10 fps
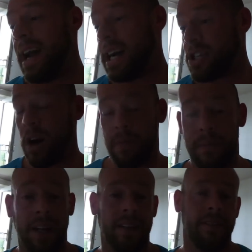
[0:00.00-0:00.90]
I talk my
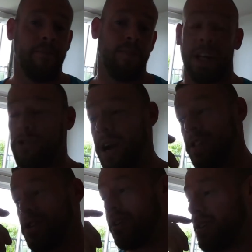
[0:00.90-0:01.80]
mind. I try and
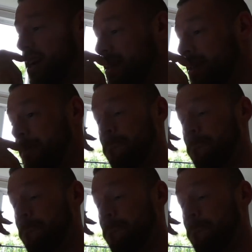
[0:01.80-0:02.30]
talk sense.